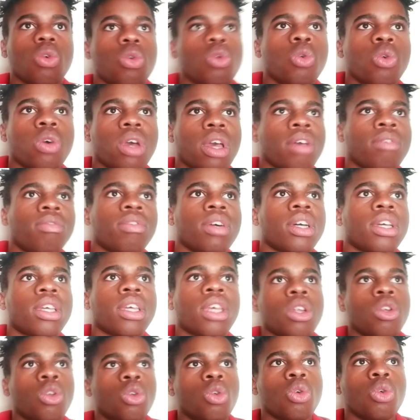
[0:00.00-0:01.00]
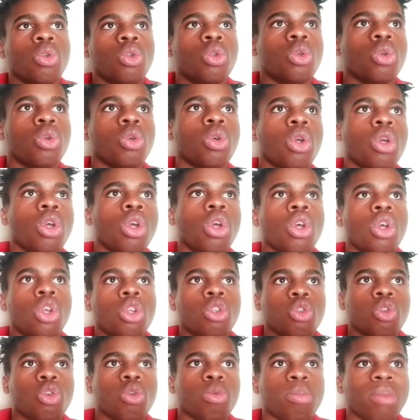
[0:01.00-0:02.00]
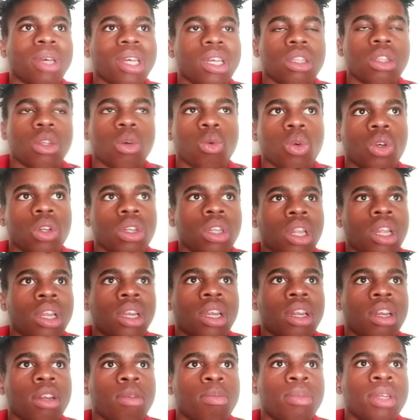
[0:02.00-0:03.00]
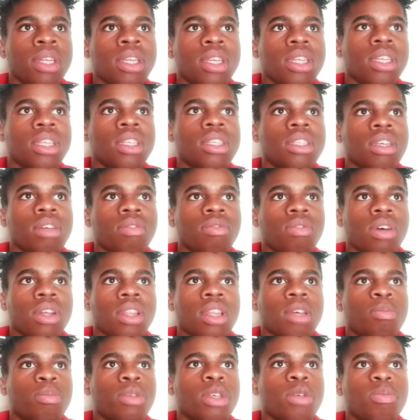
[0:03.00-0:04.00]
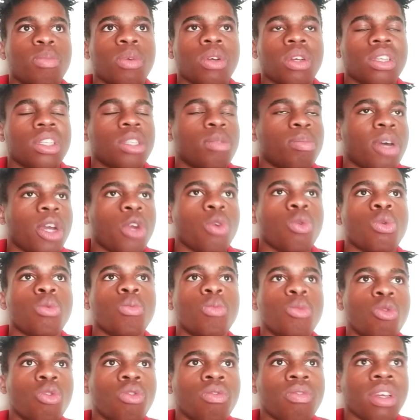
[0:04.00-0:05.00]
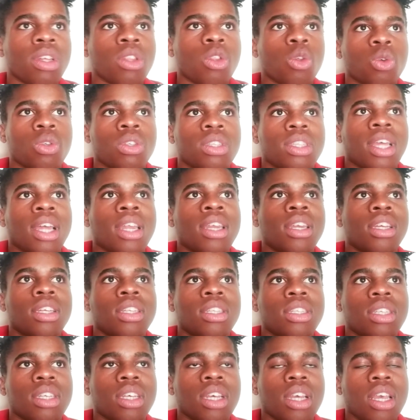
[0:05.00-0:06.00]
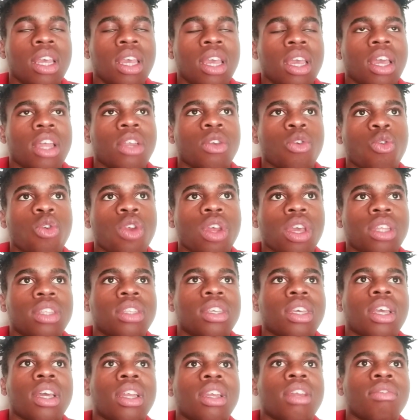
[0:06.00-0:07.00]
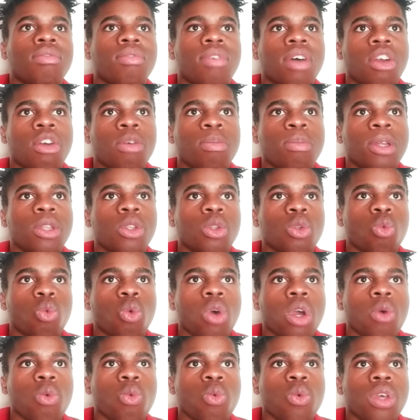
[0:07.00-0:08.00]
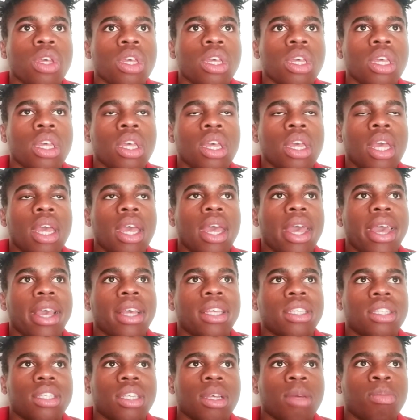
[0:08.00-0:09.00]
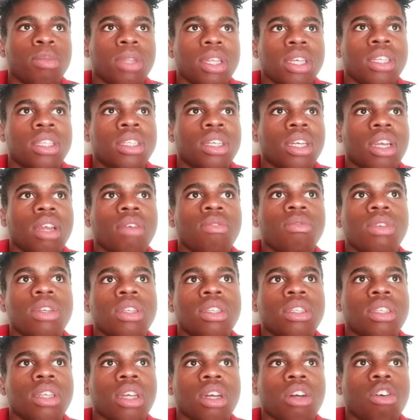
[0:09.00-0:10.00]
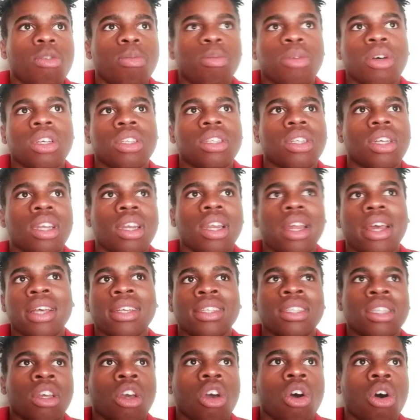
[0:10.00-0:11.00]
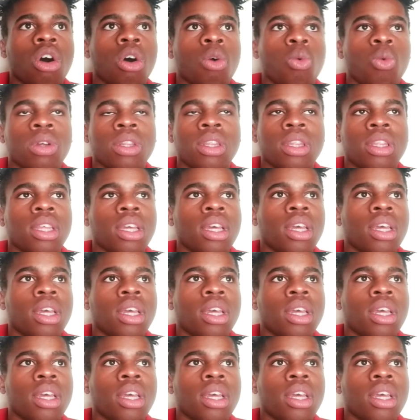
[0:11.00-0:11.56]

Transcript: whoever can do to make the world a little bit easier for other people, is by removing those standards and creating an environment where we accept each and every single person as they are, with